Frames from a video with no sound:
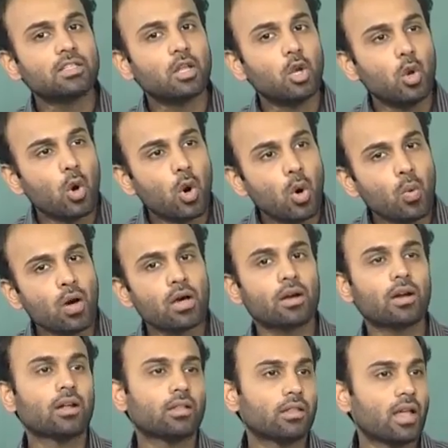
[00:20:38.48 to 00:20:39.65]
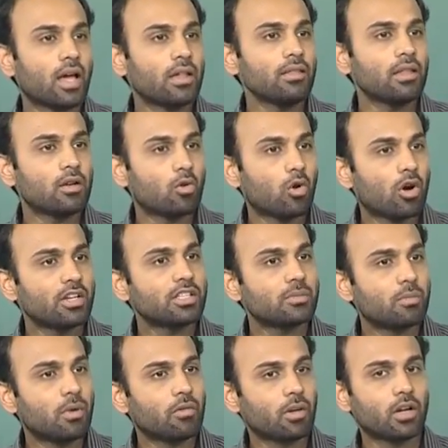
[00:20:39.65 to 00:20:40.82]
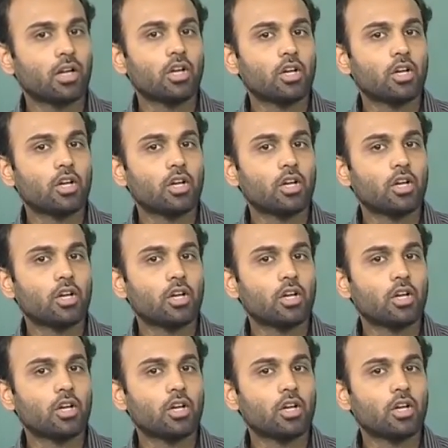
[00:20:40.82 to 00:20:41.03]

lower than the noise power.